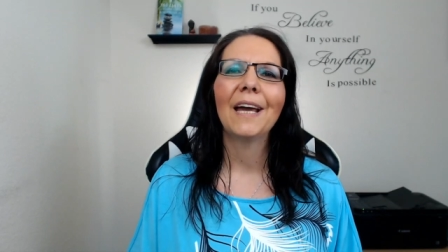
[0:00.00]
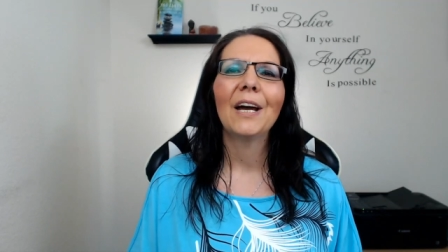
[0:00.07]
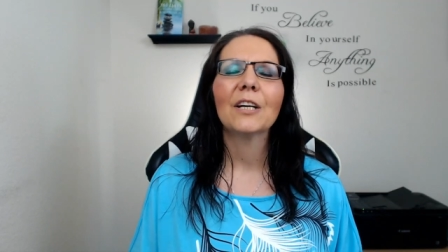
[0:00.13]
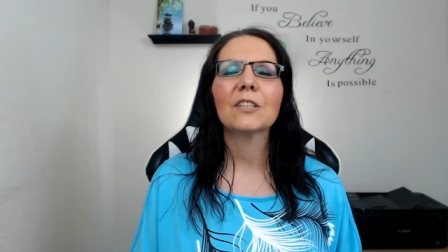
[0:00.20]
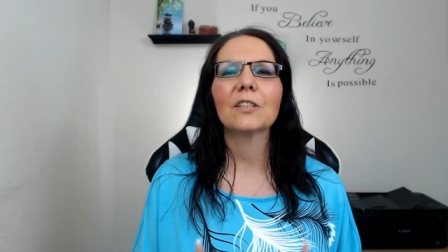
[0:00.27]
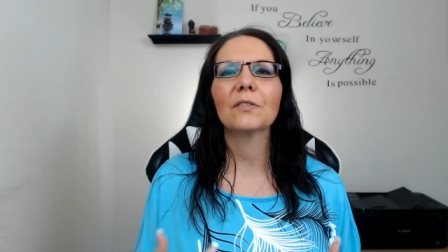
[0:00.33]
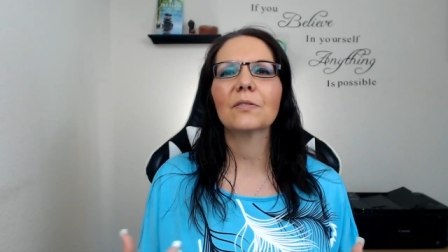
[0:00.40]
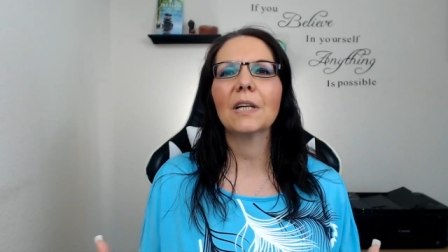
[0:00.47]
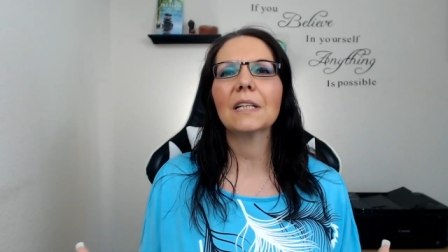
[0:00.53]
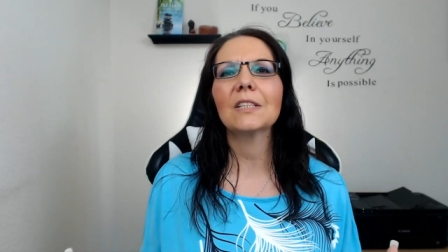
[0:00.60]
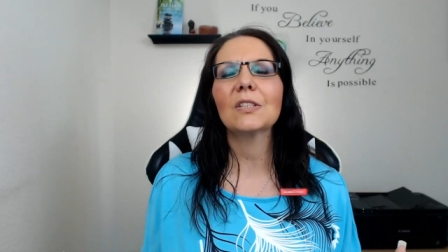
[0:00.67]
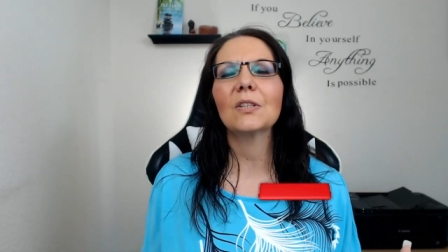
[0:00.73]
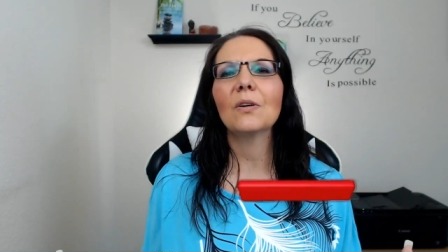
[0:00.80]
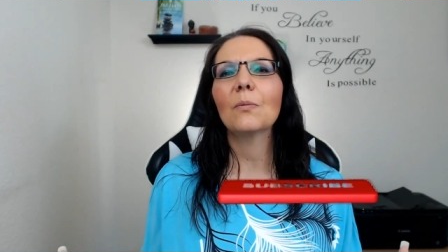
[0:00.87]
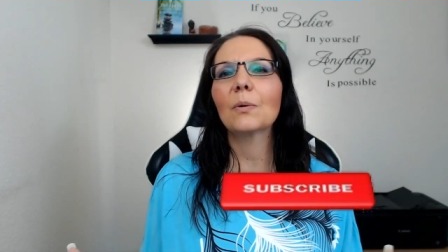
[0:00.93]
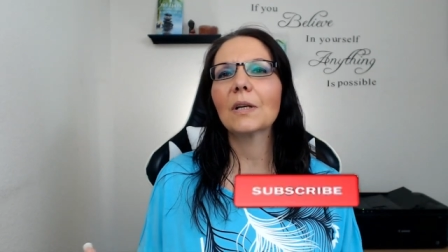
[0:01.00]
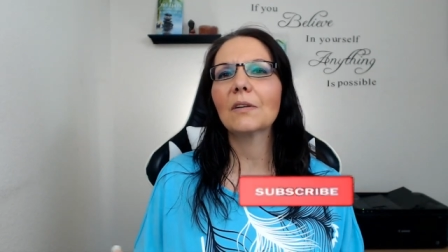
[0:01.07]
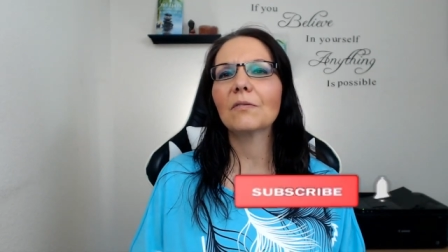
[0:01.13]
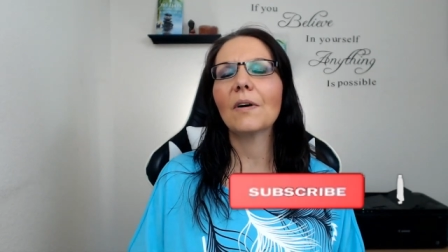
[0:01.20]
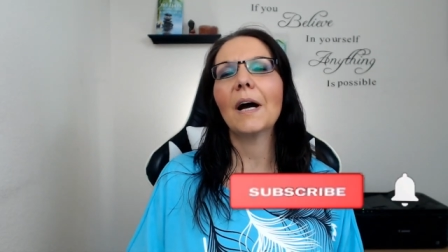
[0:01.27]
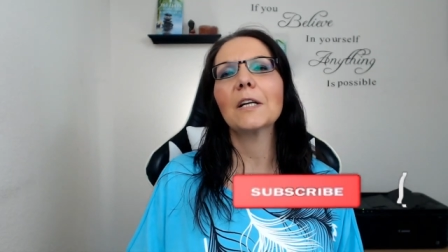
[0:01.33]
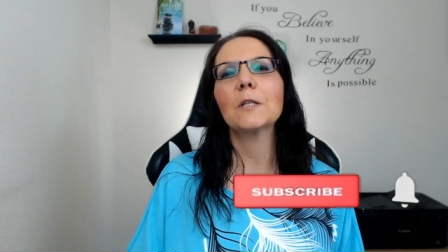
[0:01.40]
So if that's you, I want to
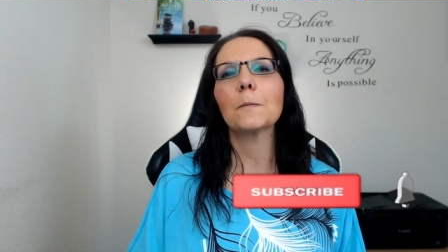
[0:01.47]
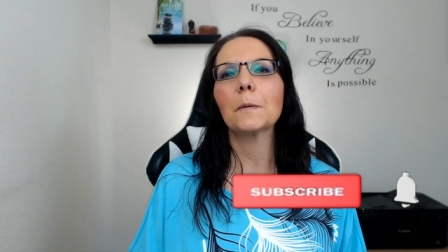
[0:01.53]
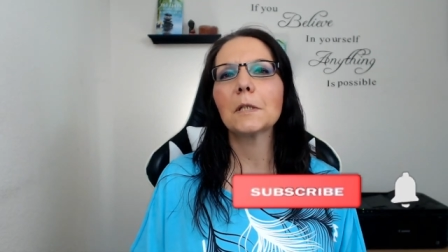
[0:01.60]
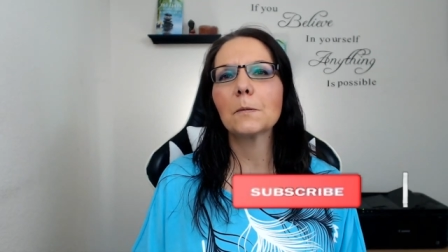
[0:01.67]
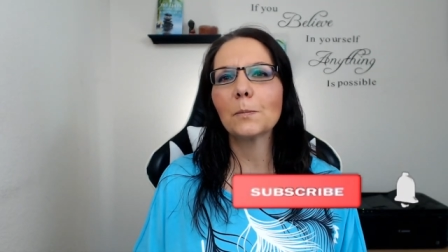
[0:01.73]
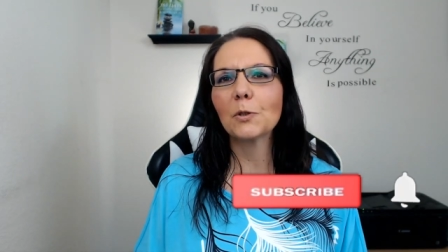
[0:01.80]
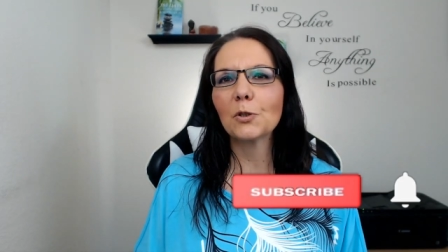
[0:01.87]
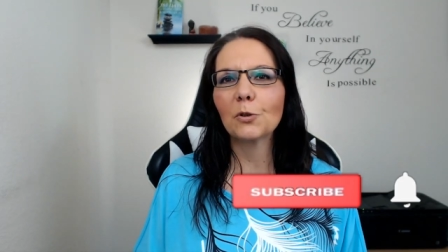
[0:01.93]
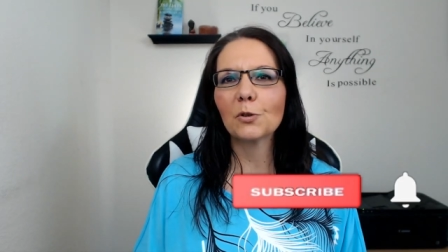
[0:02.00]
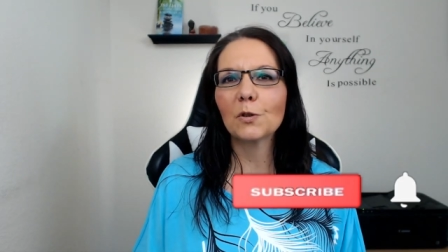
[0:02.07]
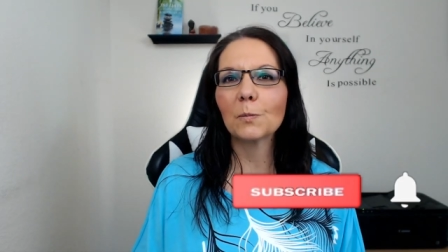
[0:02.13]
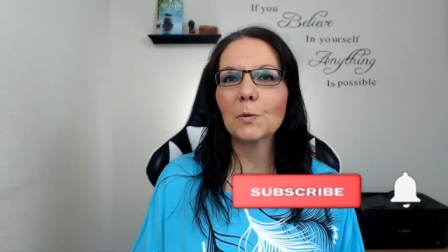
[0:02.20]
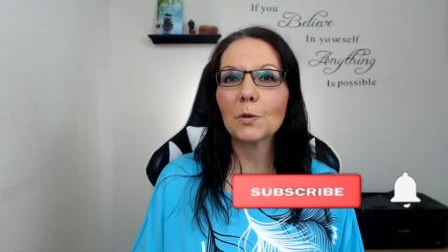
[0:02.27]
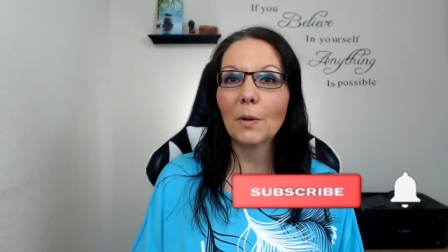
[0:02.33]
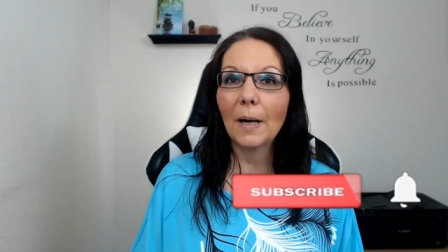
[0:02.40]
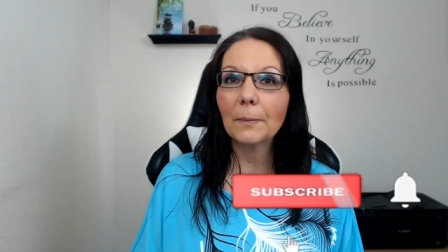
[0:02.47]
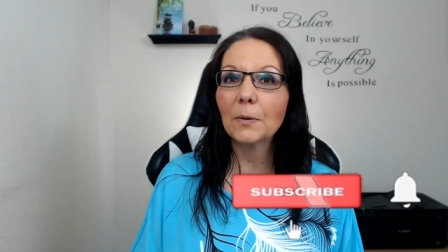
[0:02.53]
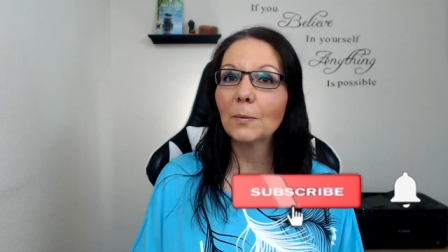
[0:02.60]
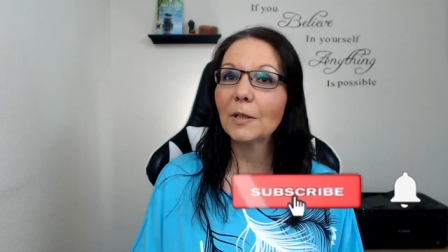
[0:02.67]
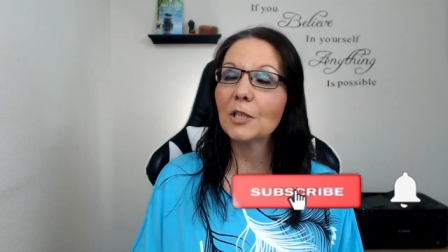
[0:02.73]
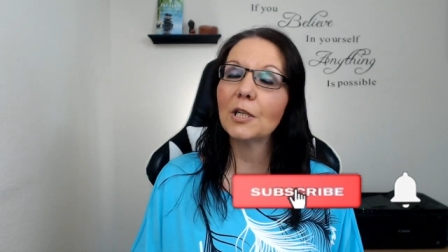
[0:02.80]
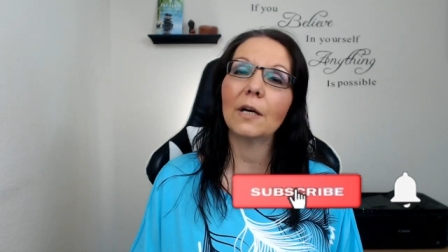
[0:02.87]
invite you, please be sure to subscribe to
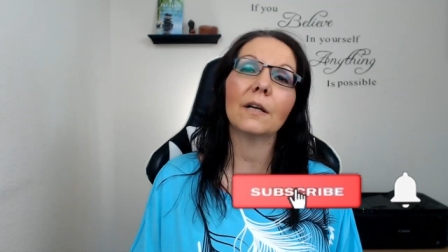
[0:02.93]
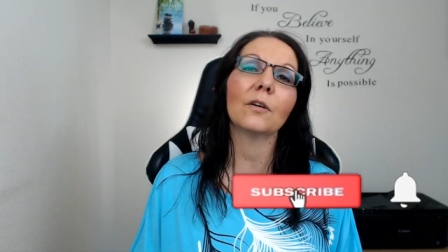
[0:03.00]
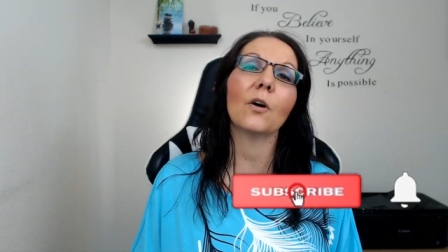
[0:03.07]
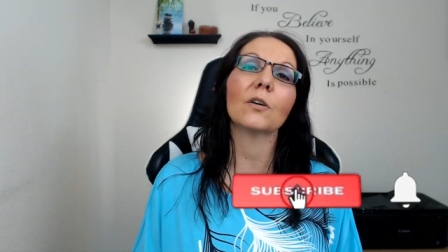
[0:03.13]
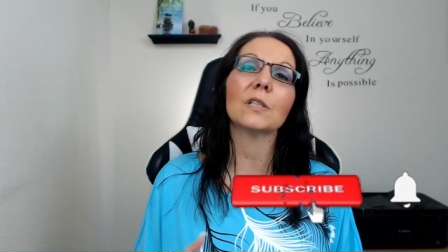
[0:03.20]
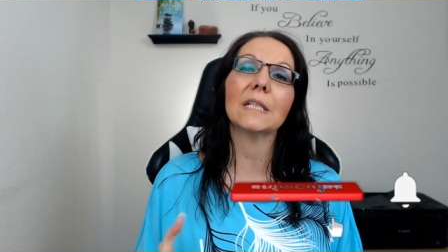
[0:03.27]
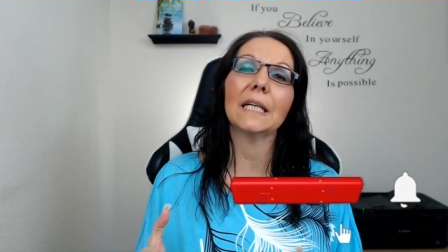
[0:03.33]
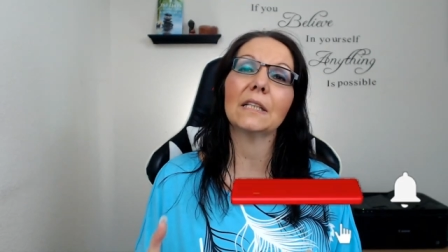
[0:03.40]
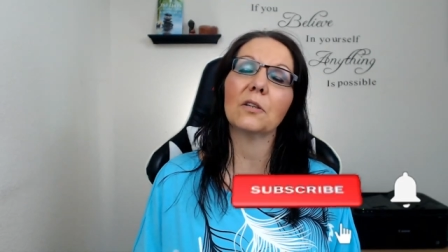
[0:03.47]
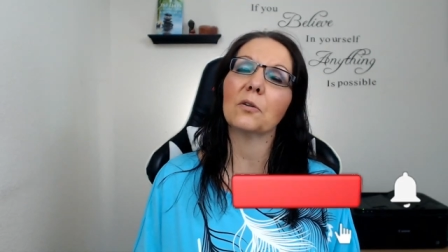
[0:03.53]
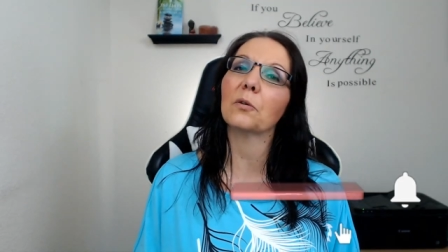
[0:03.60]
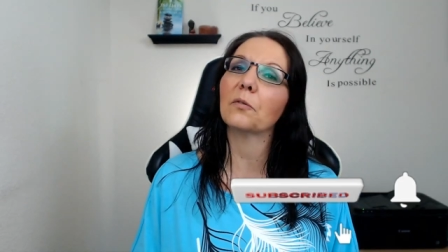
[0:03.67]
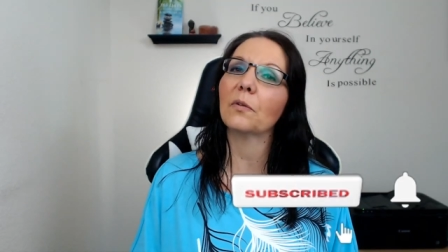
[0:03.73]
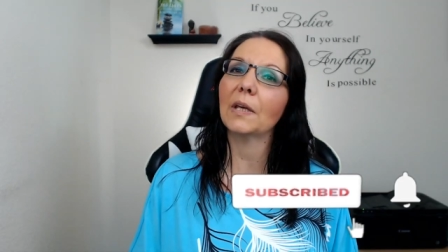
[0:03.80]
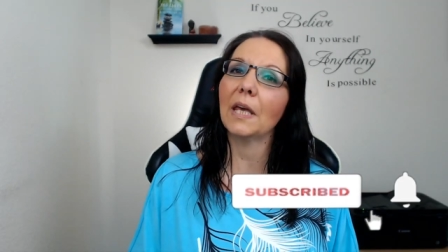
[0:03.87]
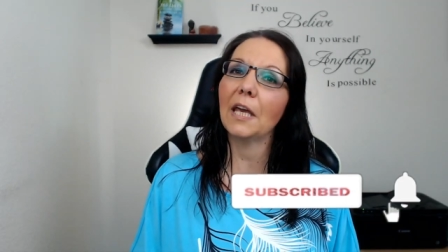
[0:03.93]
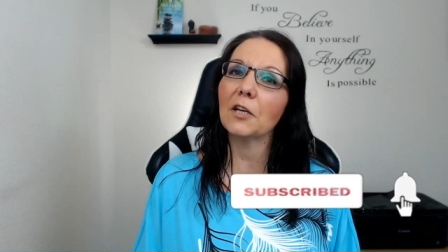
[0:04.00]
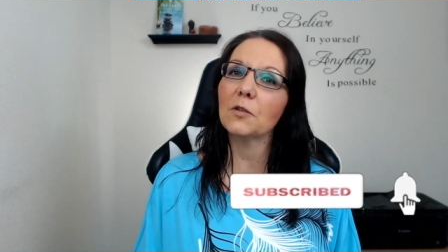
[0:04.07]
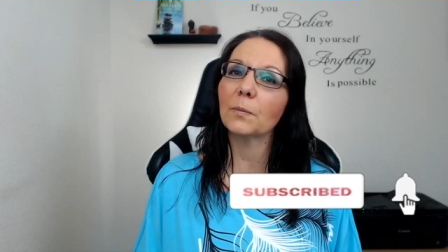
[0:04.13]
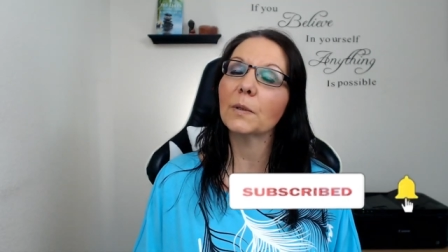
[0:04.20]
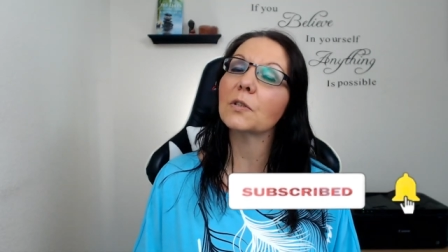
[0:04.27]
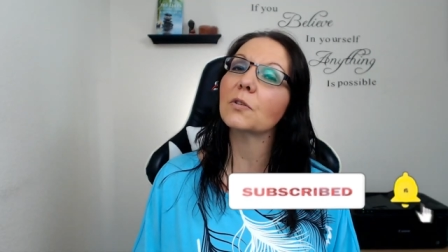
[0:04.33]
my channel and also hit the notification
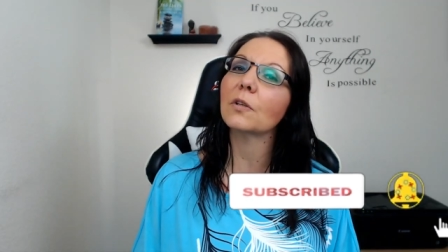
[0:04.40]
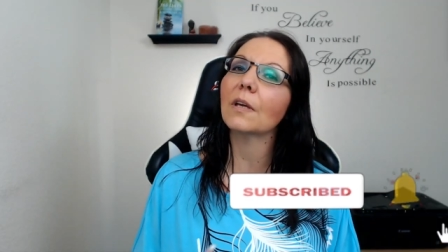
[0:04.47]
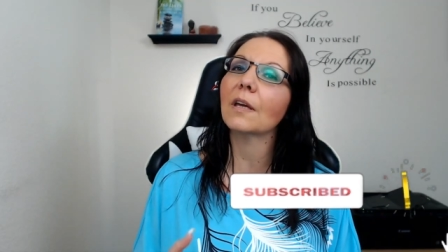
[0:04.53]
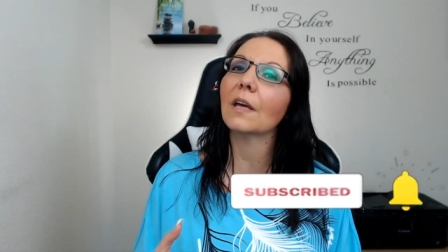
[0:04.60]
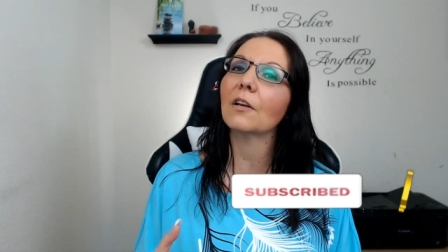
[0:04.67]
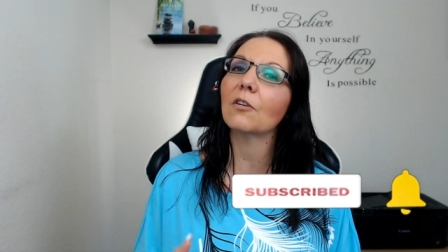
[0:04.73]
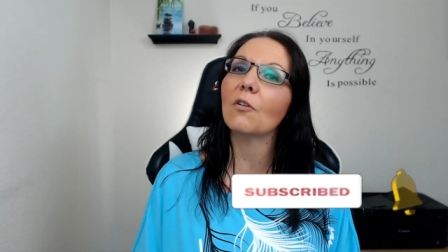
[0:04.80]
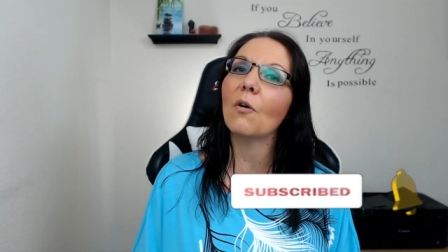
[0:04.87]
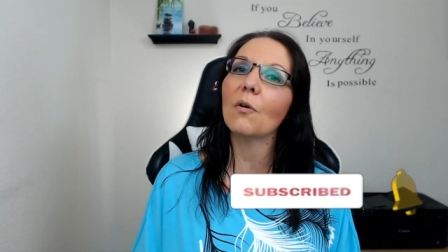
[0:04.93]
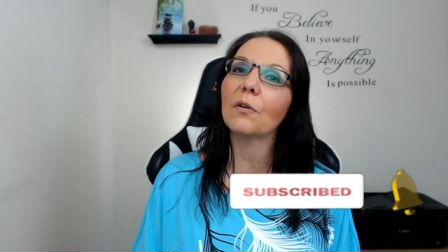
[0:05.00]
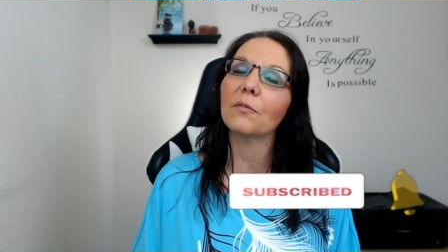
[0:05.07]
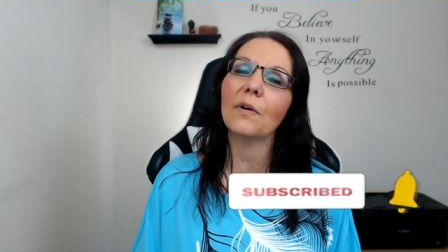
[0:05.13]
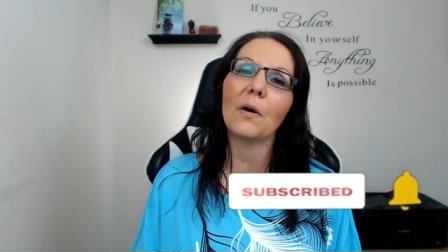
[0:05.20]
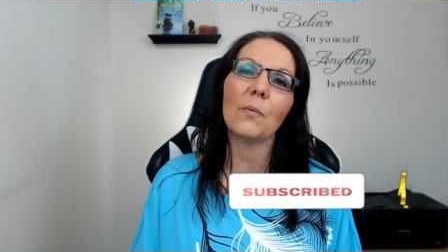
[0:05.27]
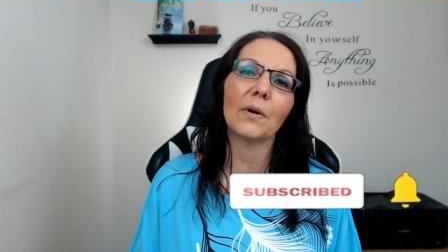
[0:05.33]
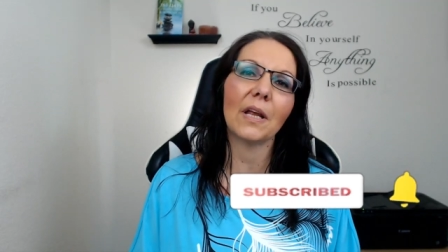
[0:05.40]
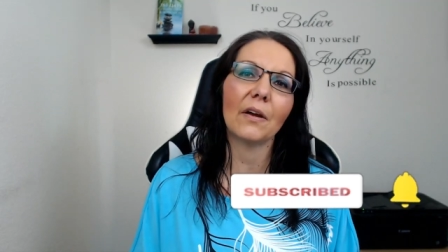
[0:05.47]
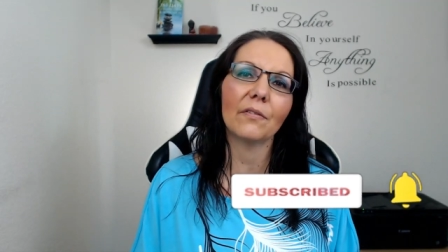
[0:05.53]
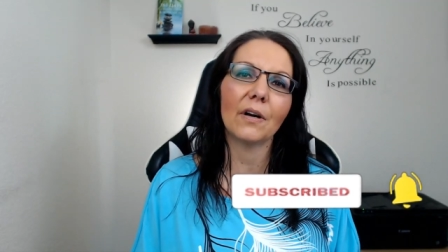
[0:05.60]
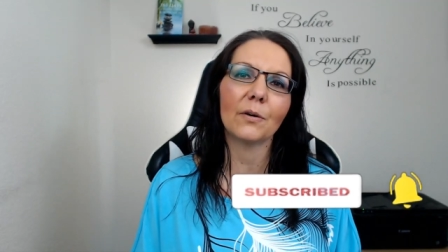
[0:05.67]
bell so you can get notified whenever I